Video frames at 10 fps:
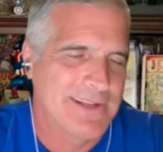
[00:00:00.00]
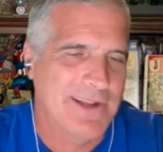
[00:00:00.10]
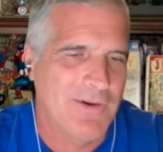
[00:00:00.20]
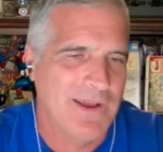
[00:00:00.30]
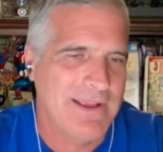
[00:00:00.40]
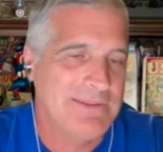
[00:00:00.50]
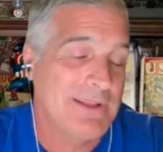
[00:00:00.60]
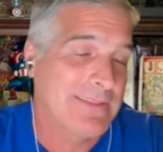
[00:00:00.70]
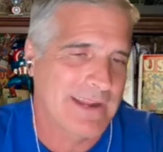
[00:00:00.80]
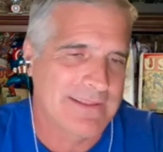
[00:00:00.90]

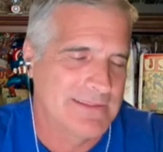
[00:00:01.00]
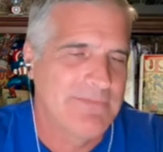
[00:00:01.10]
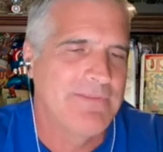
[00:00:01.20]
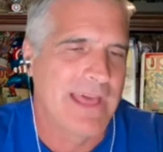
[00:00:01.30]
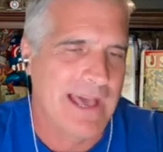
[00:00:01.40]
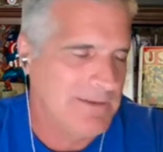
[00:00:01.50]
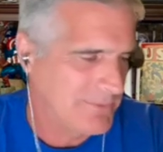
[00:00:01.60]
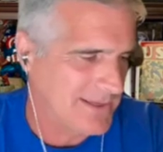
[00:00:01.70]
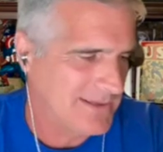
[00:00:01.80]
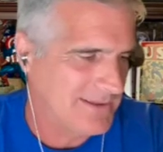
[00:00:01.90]
Not that I lived that,
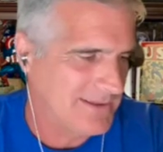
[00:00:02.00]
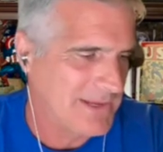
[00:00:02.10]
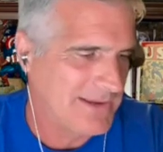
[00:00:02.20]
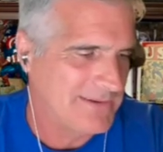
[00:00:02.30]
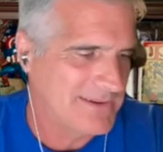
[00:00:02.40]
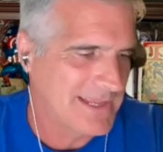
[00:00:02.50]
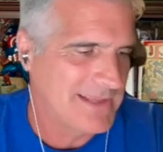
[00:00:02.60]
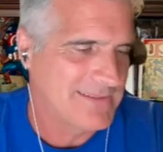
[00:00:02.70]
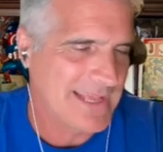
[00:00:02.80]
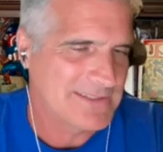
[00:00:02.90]
but I mean
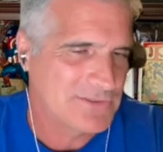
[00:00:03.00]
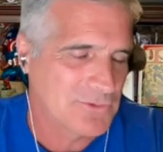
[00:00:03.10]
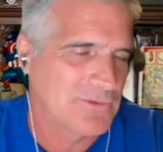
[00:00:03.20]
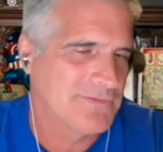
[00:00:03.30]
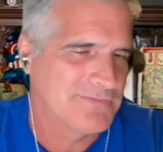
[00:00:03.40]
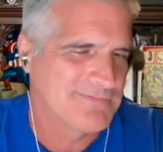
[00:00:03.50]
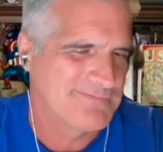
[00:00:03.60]
that sort of